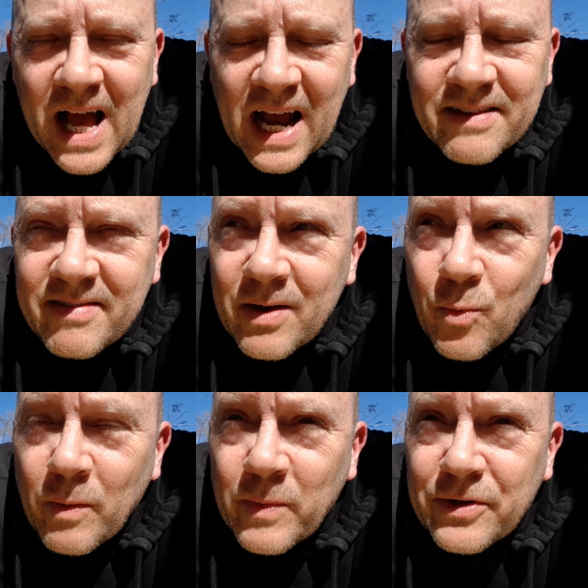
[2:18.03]
I think
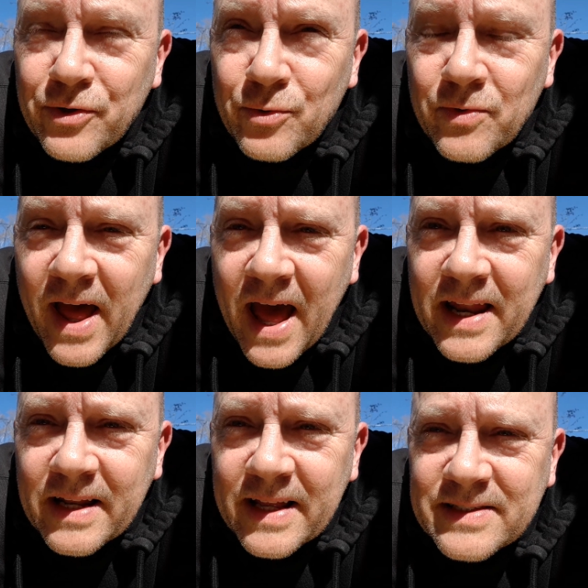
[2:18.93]
when we do that,
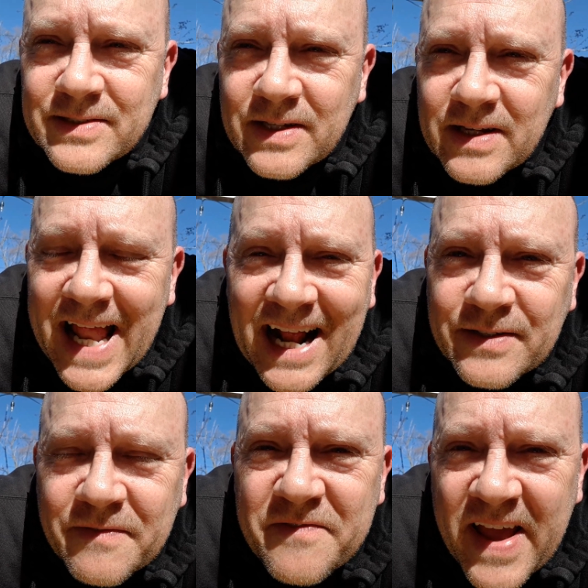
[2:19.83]
it's uh, an act
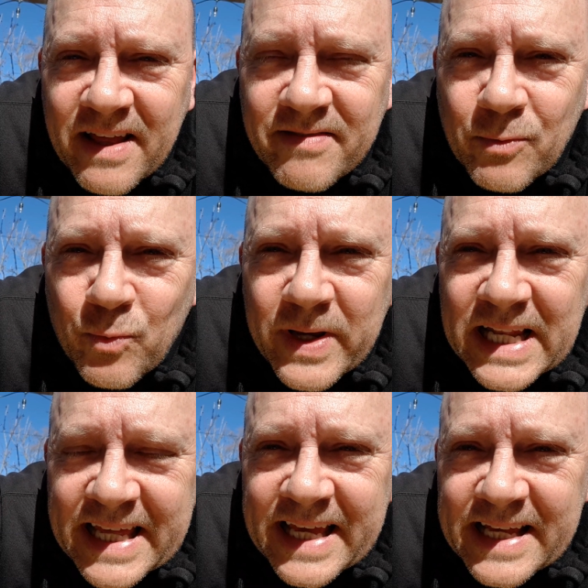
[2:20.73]
of faith. It
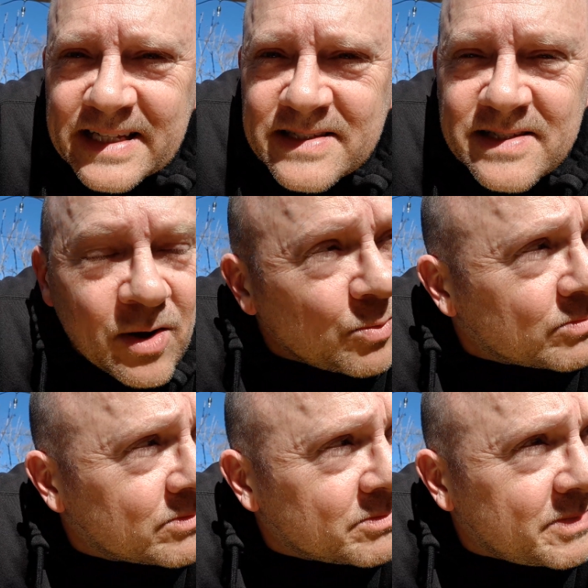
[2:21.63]
really is. Oh,
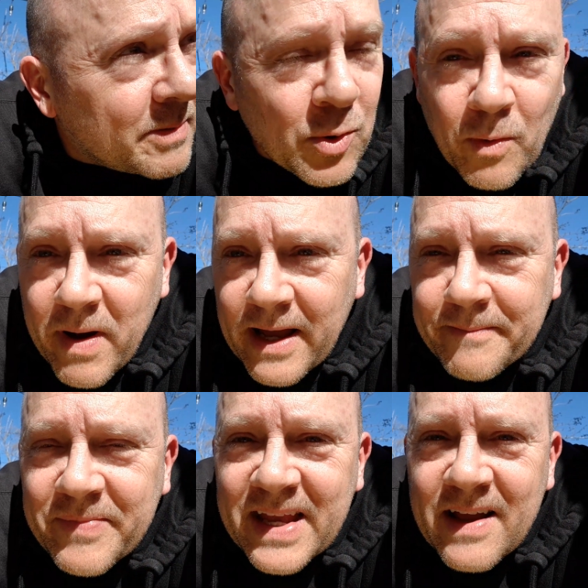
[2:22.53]
people going by
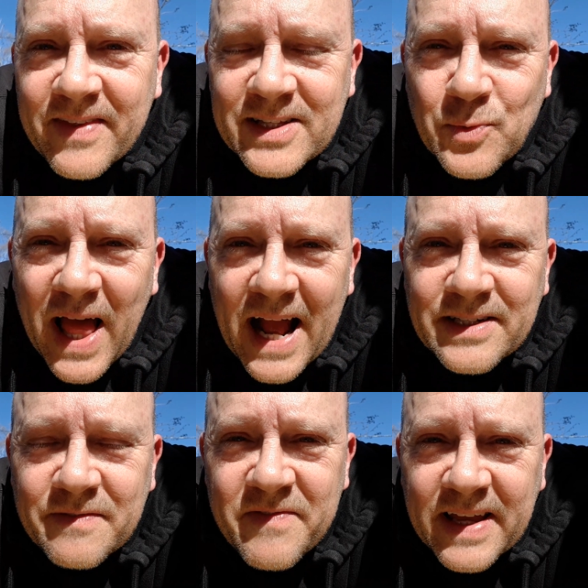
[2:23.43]
these real act
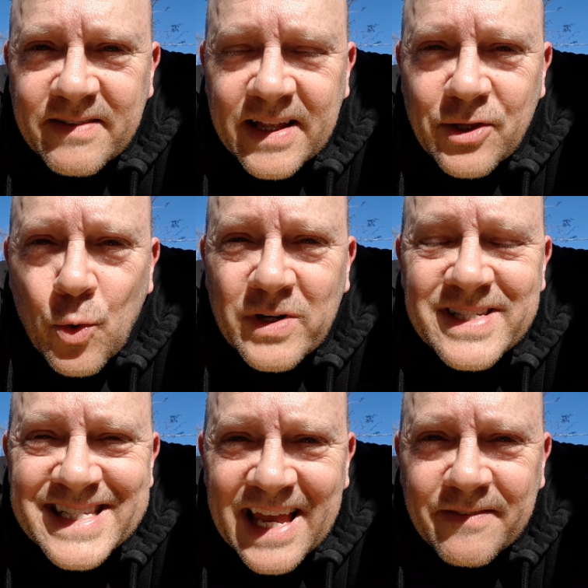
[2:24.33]
of faith that you are
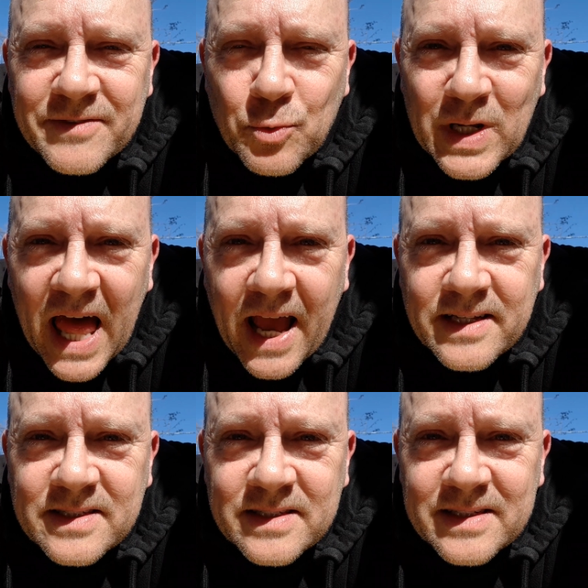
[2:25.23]
safe to
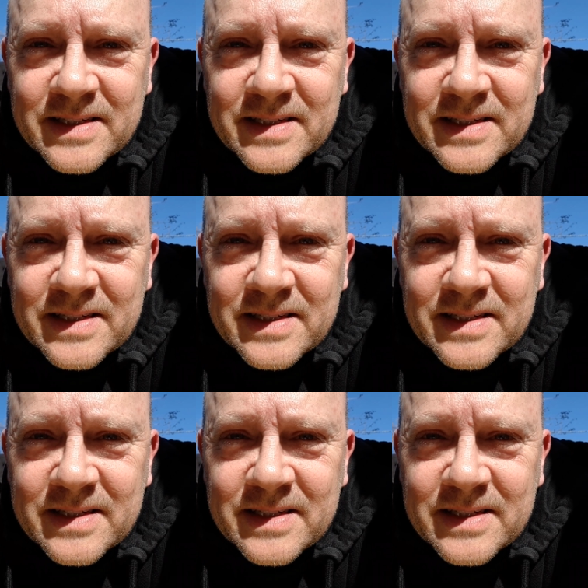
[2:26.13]
relax.